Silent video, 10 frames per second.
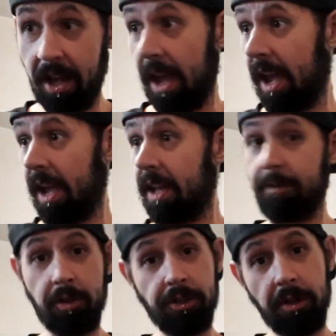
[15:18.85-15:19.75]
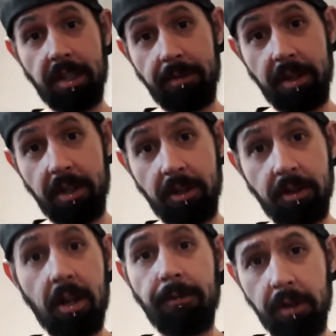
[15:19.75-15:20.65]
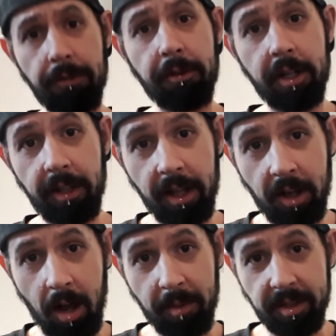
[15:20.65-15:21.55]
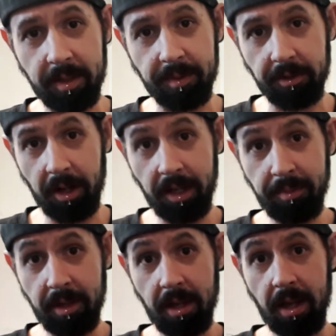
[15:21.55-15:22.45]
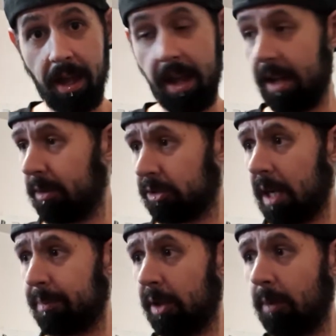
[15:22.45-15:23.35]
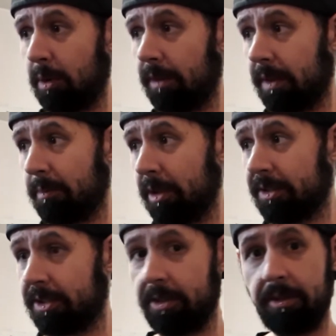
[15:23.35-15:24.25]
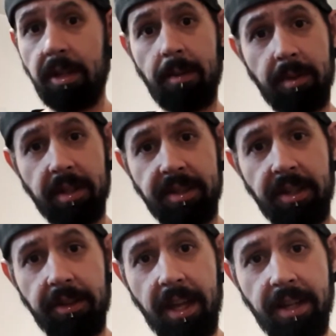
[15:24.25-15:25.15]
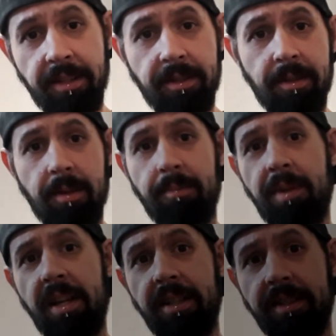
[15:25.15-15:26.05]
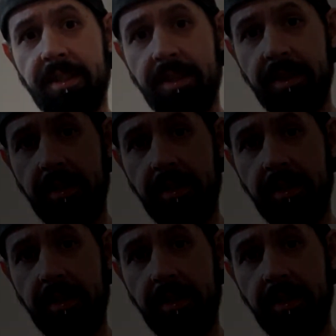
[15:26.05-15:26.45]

And if you enjoyed the video, feel free to like, comment, and subscribe. And I'm going to try to put out more of them real soon. But until then, peace.